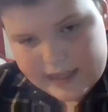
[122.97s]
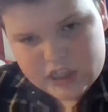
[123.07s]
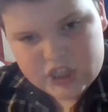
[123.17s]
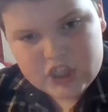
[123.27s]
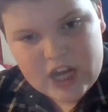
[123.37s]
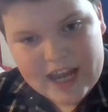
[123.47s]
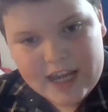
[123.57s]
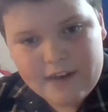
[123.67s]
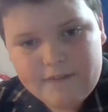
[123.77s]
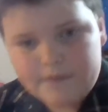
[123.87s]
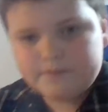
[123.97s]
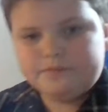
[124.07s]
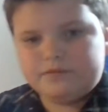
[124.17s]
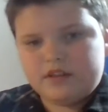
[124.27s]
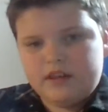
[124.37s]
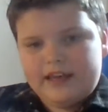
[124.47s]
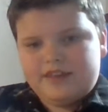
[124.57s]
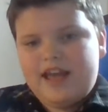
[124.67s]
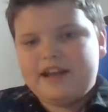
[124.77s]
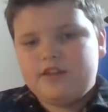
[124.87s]
and shave
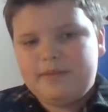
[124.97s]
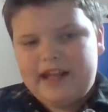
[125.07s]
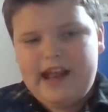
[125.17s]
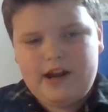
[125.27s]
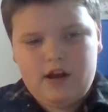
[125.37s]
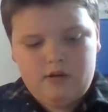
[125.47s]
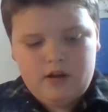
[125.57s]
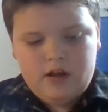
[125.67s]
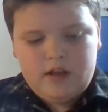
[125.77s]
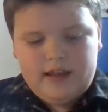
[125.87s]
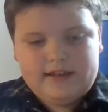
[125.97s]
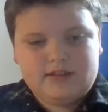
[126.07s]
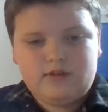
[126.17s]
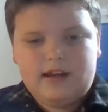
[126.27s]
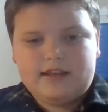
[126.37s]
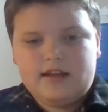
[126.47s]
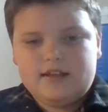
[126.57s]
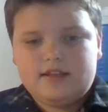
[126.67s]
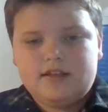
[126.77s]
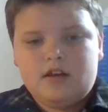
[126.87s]
the end of the potato, sort of like
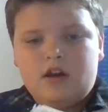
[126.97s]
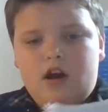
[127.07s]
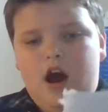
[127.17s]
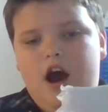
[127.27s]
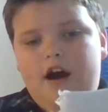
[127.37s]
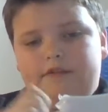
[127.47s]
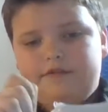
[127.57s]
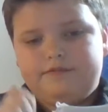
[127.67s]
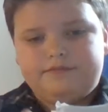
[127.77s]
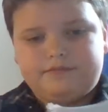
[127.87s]
this, off.